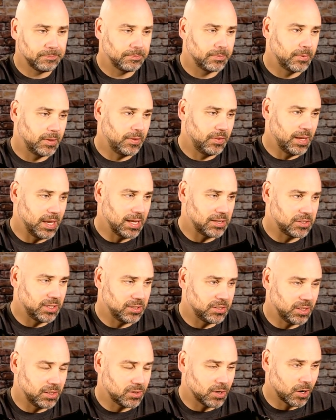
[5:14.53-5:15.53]
in the
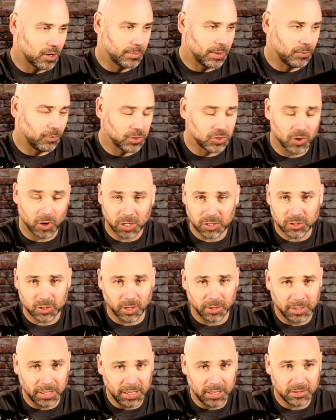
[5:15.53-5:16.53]
SEC tournament, which Arkansas
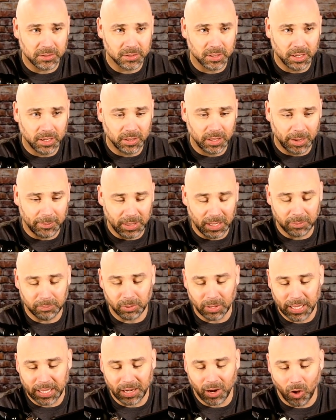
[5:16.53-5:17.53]
needs. I mean,
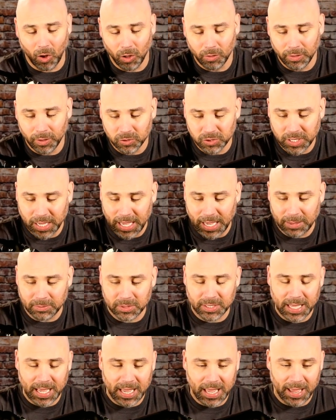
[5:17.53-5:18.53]
playing all those games
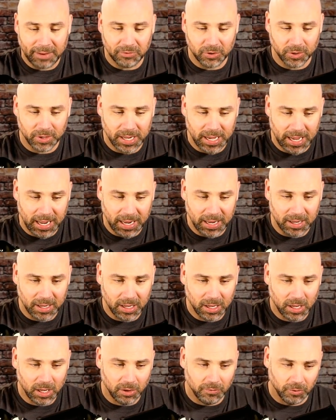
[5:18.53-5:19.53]
day after day
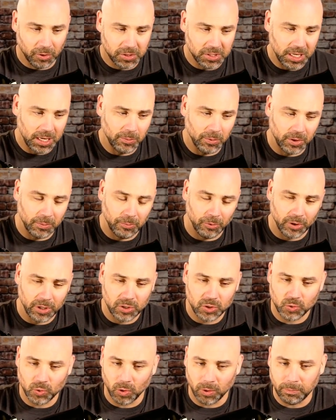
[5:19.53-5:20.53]
for a team with a pretty
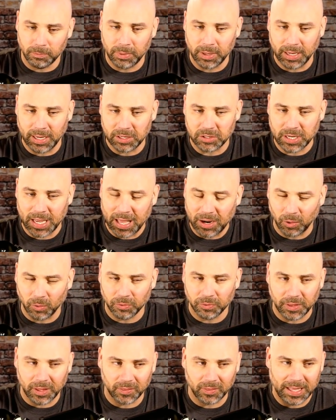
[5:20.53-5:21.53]
short bench, I don't
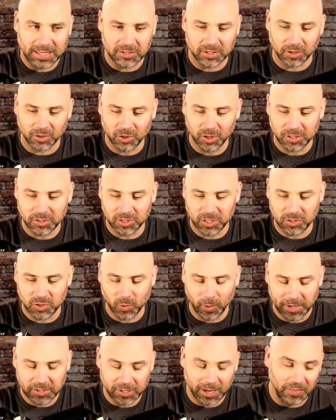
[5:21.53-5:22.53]
think that's a good
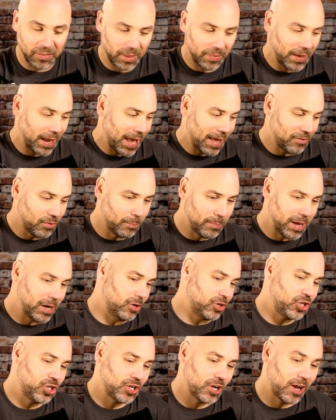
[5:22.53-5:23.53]
situation. I think they have a better
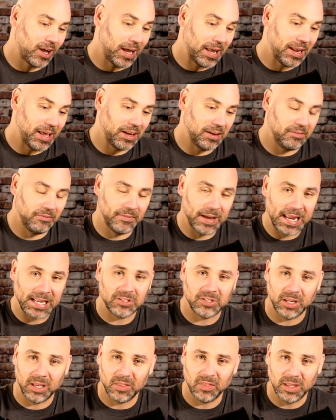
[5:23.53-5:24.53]
shot at
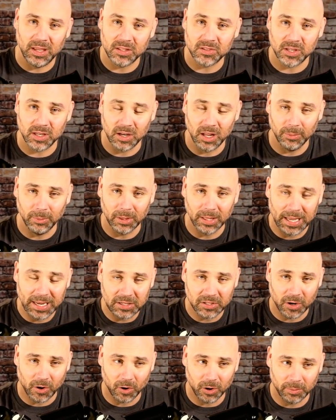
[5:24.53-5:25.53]
advancing in the NCAA
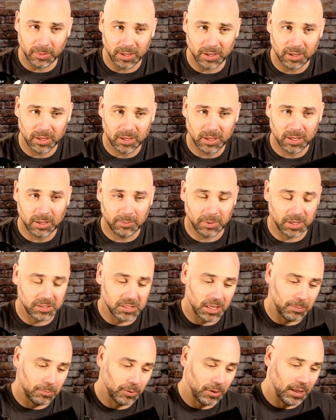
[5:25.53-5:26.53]
tournament because
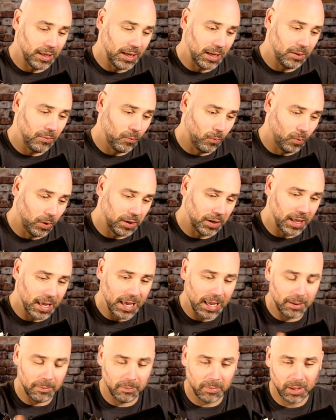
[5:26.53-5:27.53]
they play one
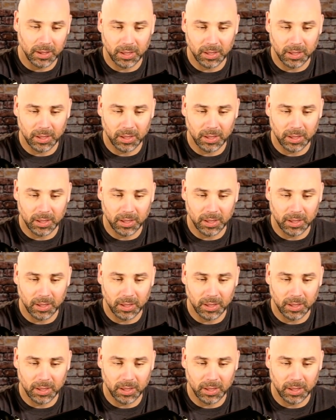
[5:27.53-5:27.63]
game,